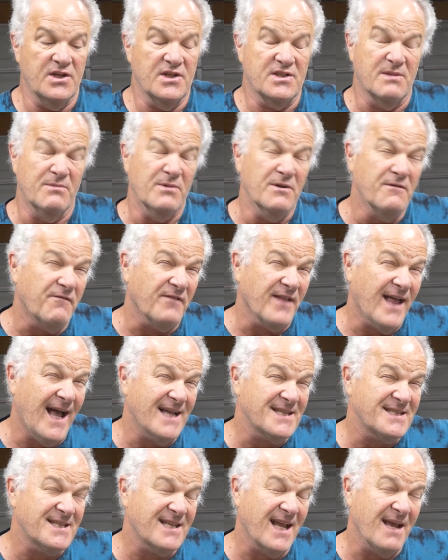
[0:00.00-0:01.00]
Some new
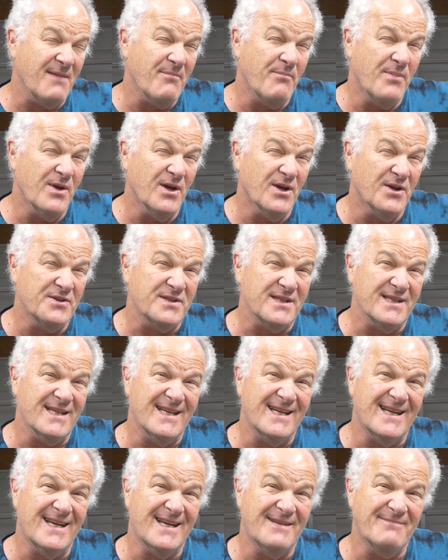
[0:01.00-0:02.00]
flasks that I built.
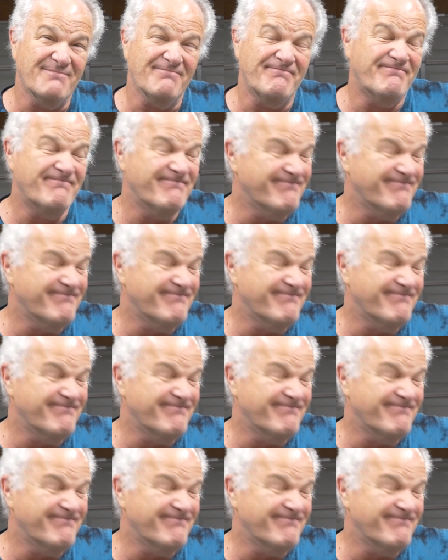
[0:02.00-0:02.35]
Um,